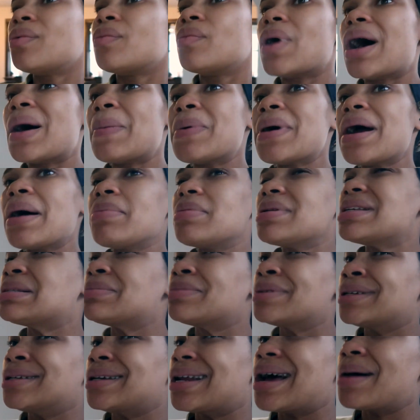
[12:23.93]
I probably
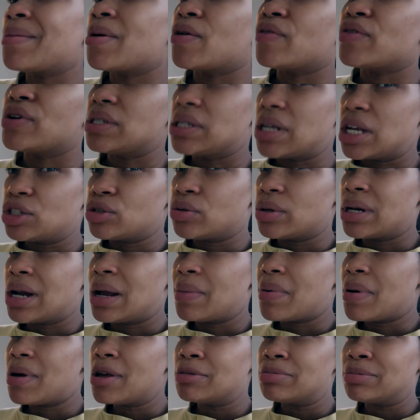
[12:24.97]
spent like
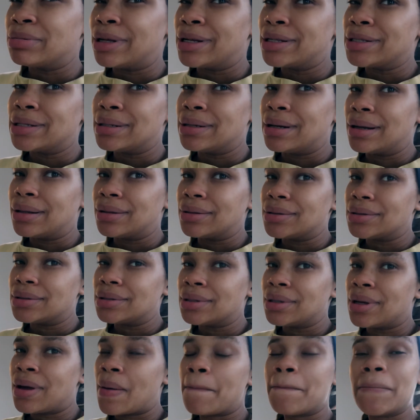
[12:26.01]

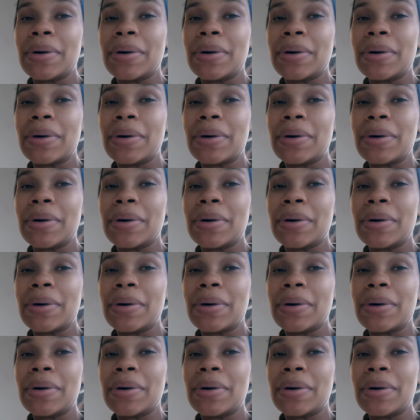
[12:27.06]
$10.